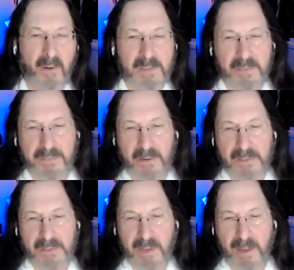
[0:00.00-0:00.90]
Notice if
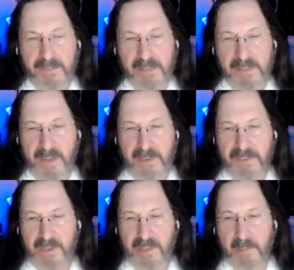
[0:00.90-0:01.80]
there's any obvious
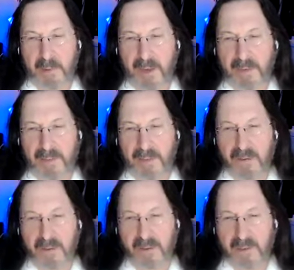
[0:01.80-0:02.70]
tension in the body that
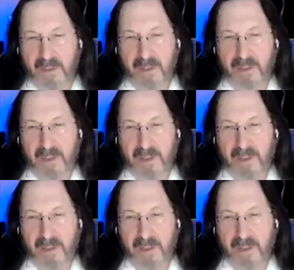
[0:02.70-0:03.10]
you can